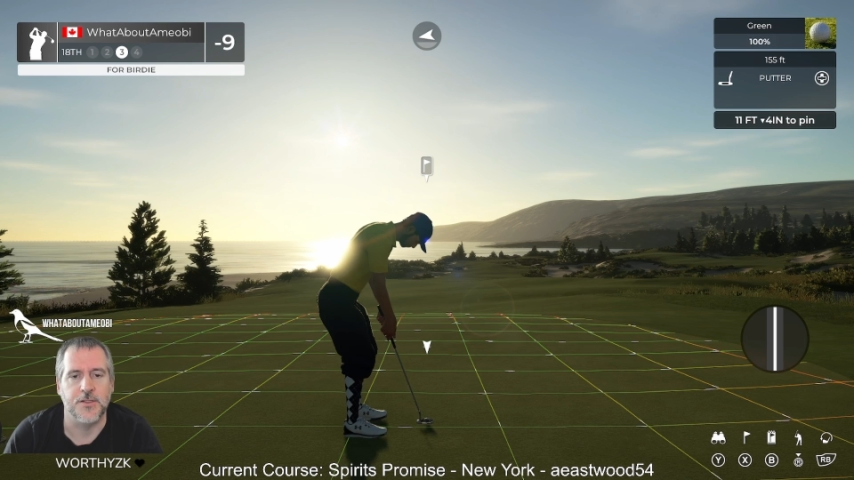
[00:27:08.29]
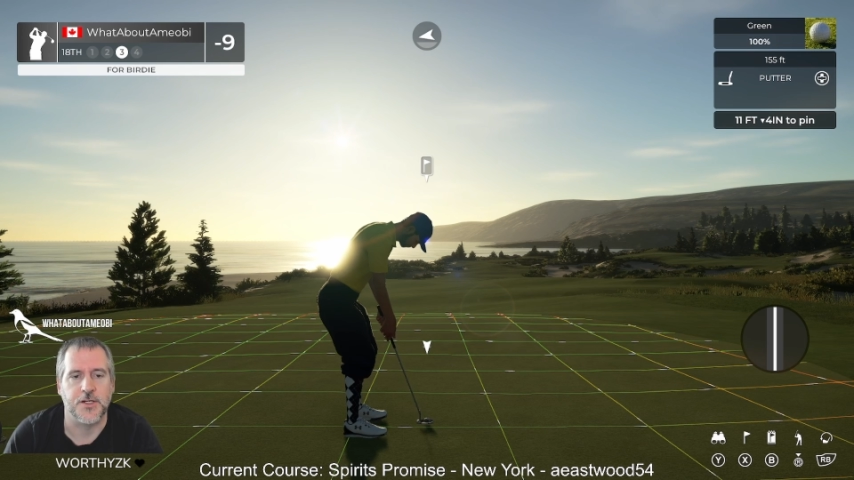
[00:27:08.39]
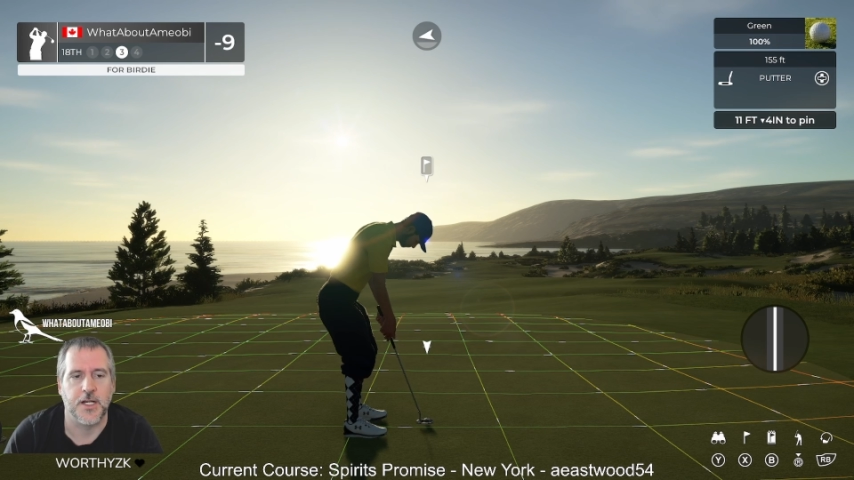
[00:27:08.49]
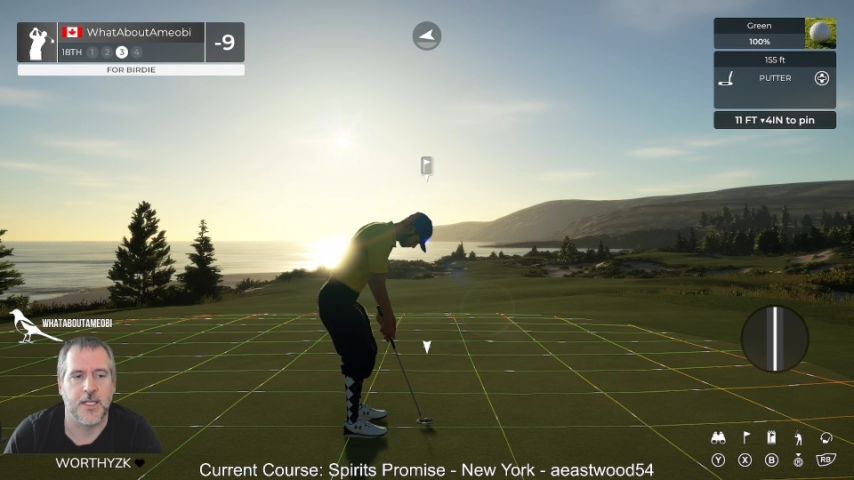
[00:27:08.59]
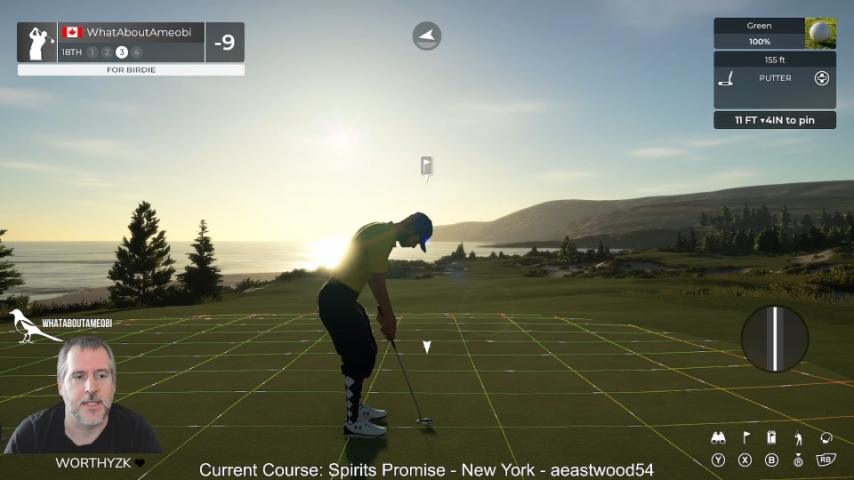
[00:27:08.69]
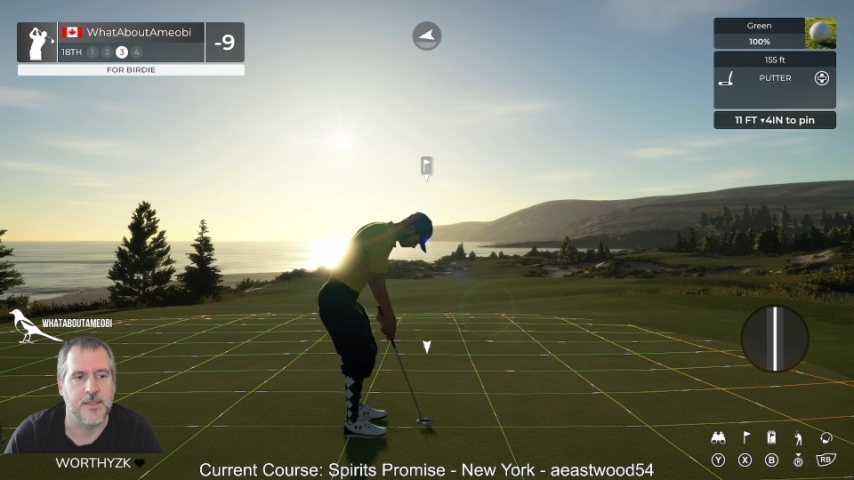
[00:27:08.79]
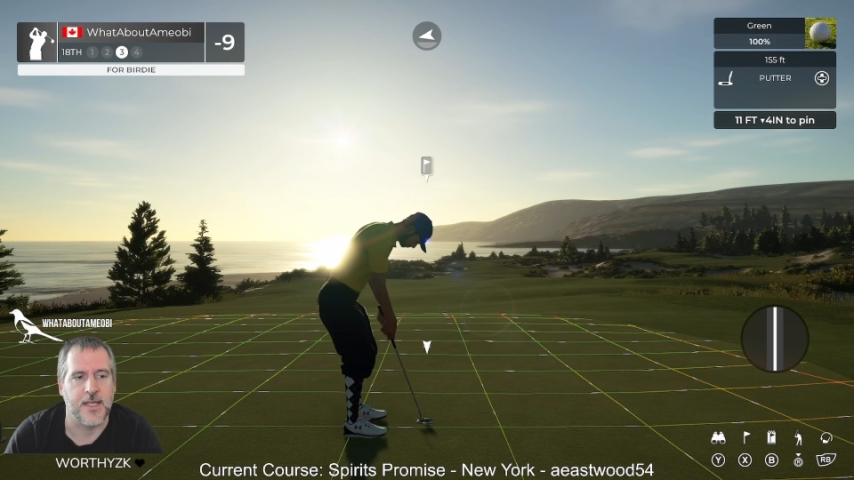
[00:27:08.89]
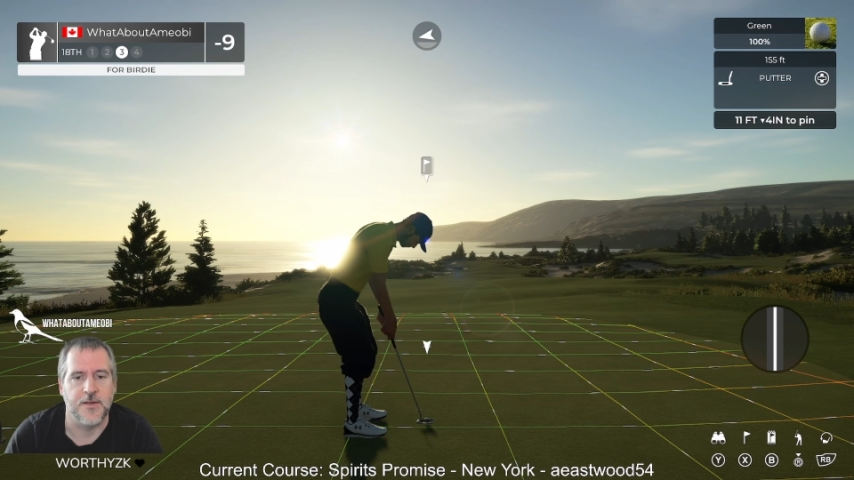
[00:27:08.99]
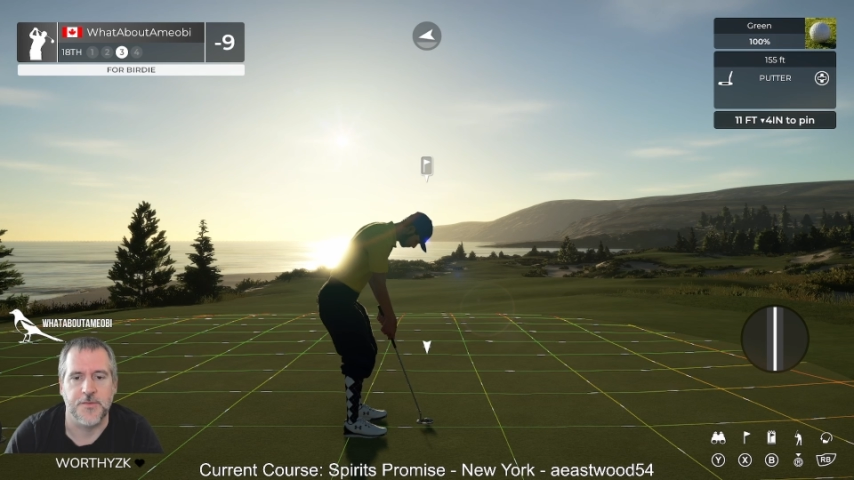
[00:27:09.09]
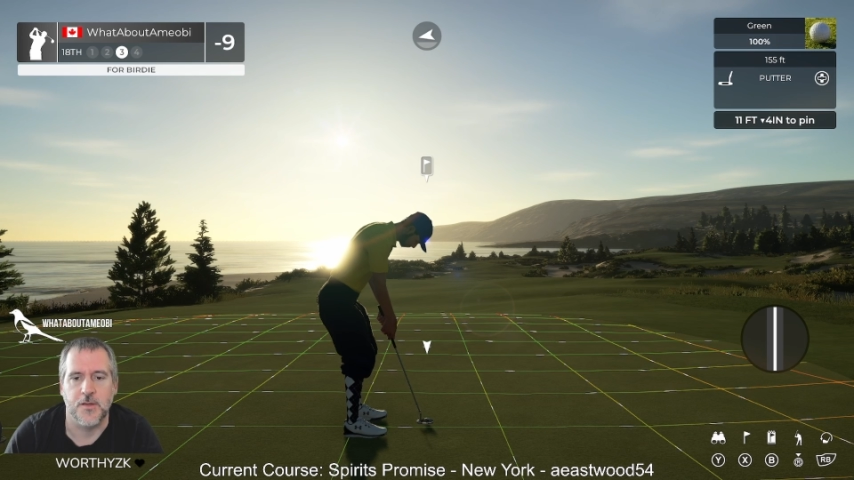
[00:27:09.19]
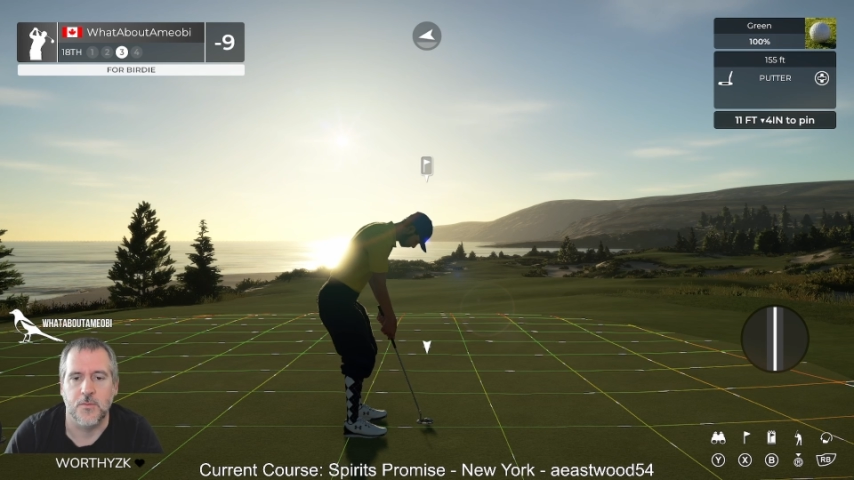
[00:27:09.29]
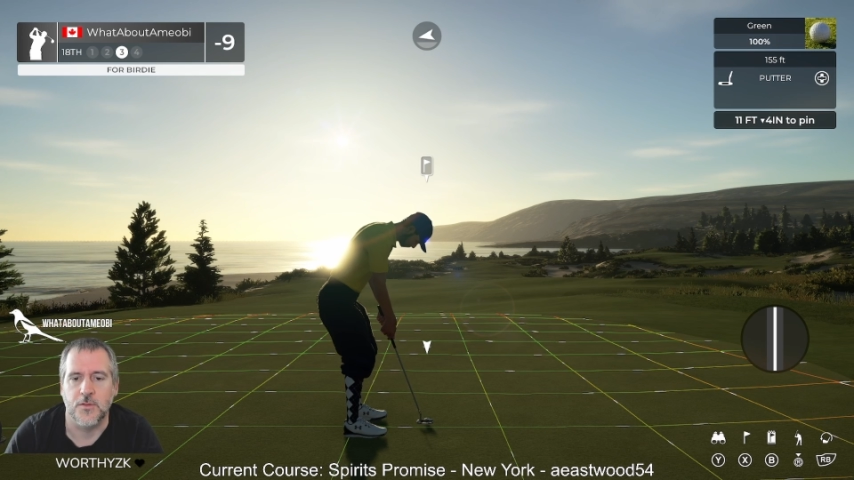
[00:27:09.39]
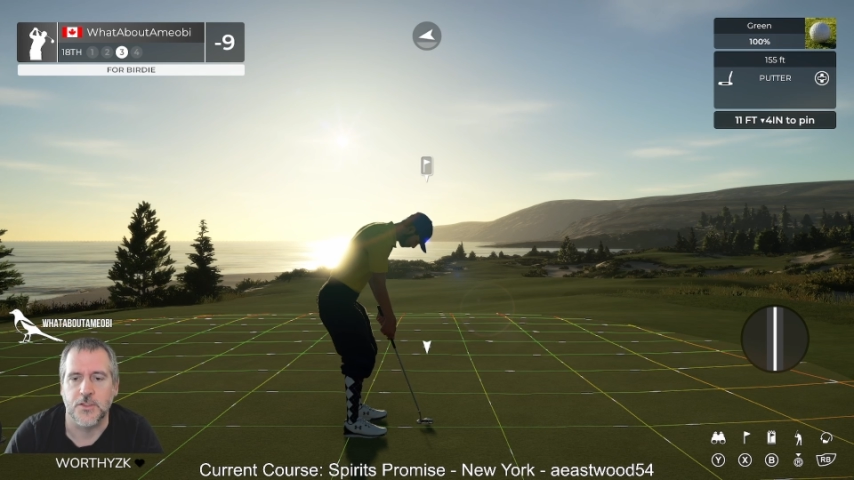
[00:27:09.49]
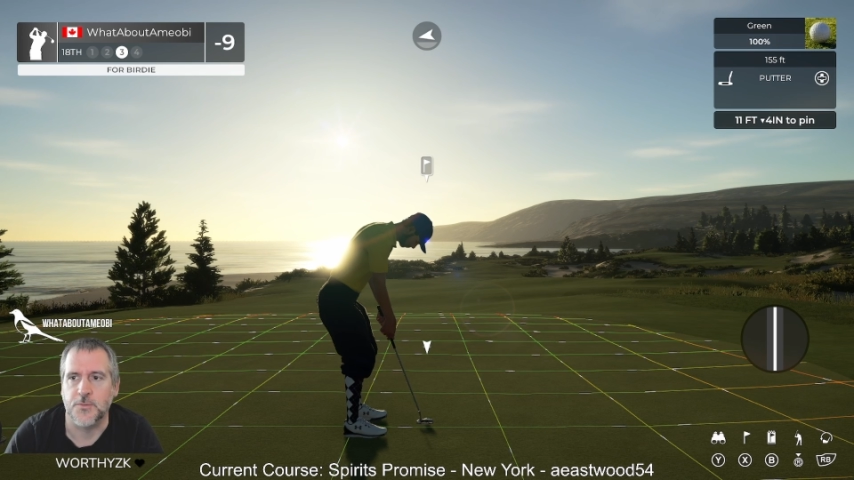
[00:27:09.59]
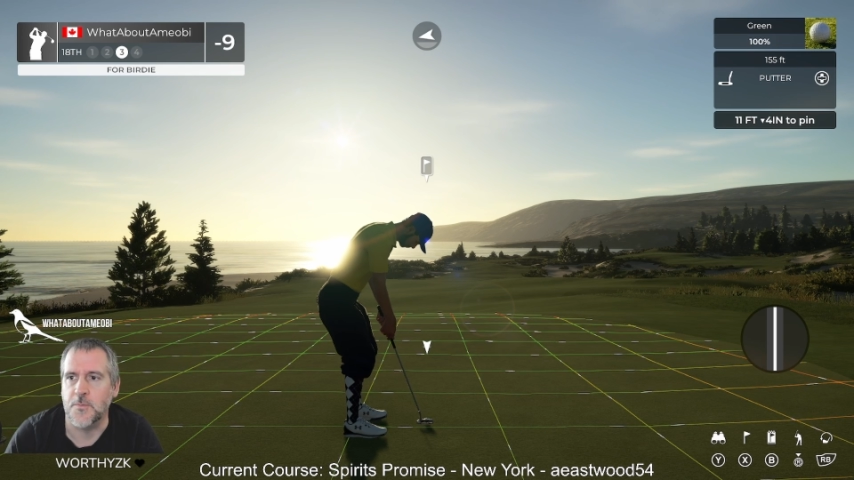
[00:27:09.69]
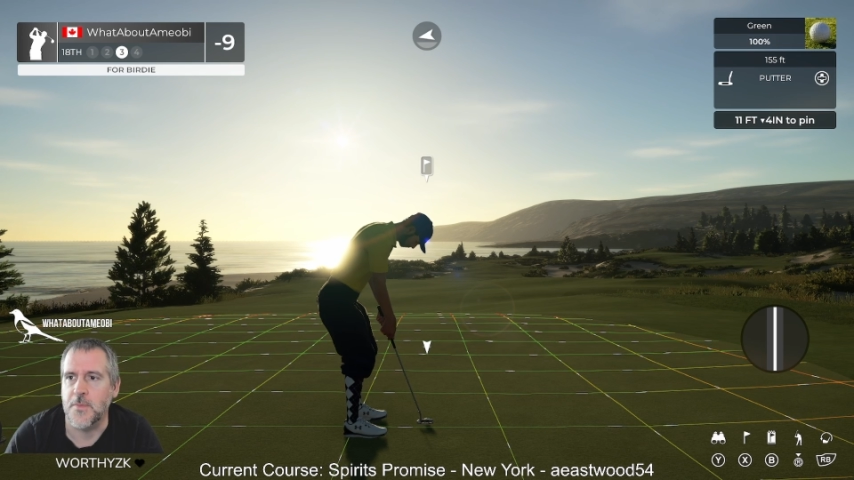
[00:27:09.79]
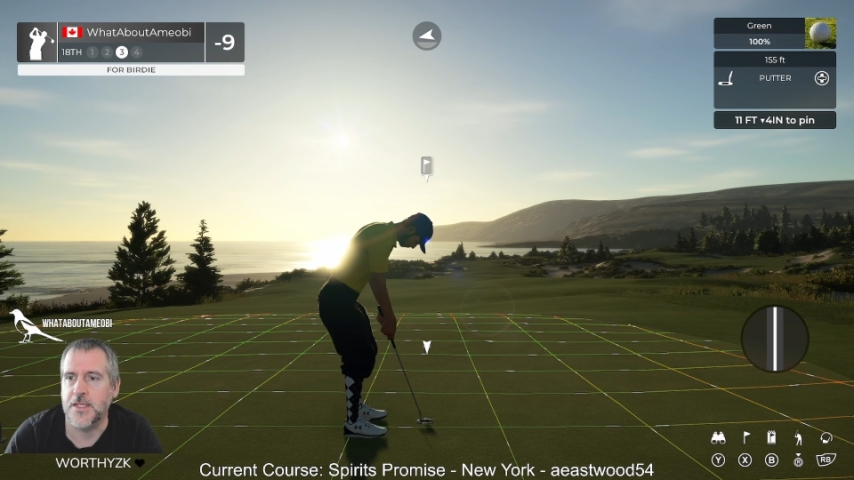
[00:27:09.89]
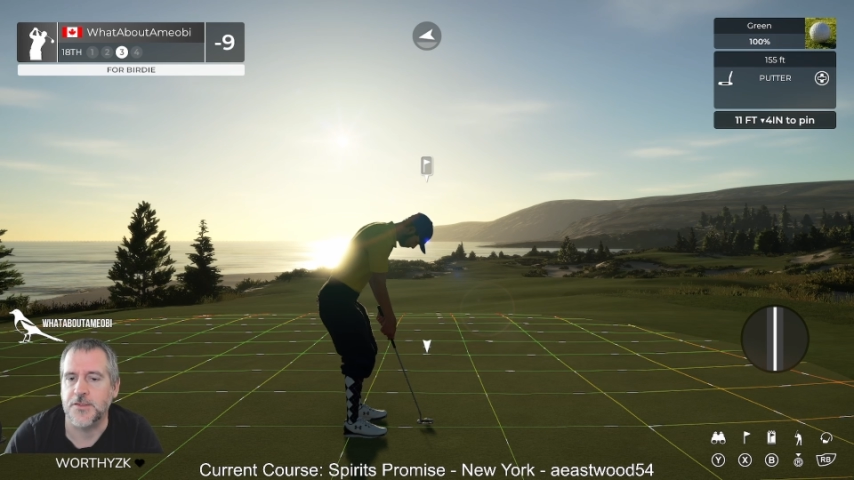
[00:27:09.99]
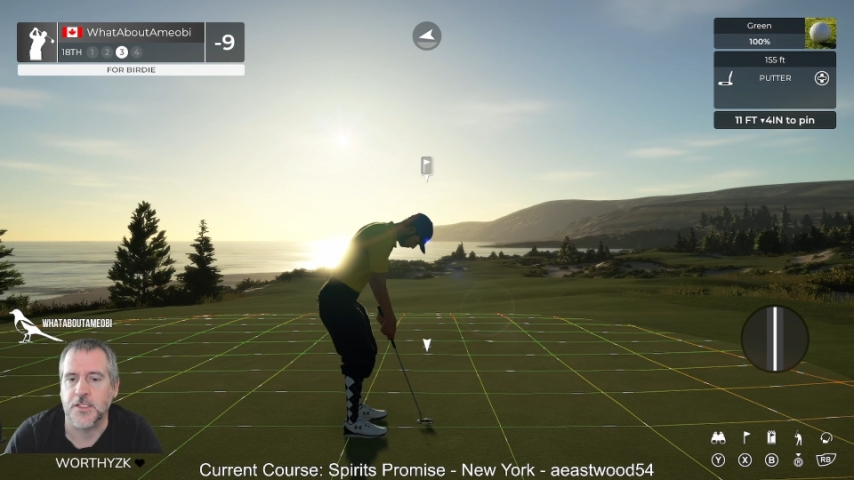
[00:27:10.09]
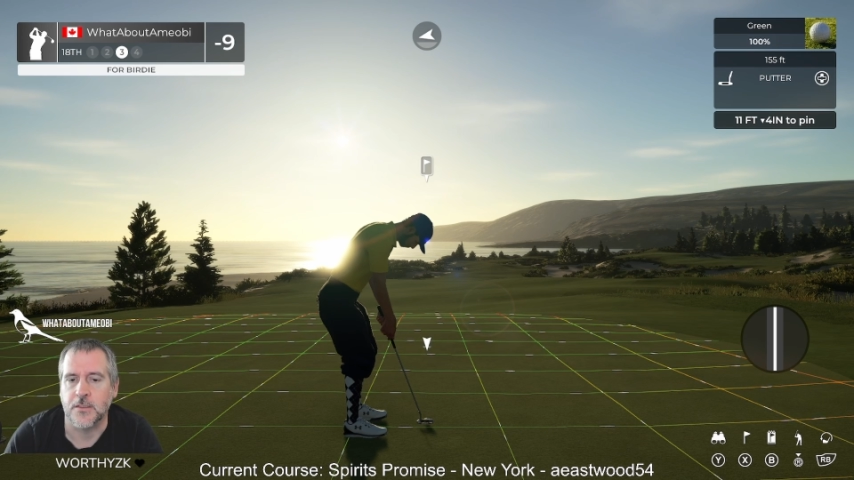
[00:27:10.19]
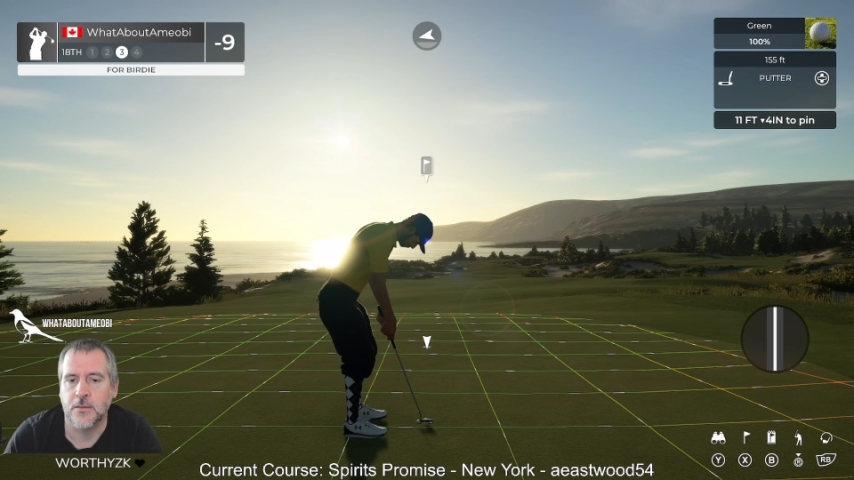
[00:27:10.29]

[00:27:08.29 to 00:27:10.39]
you're going to get that view, which is amazing.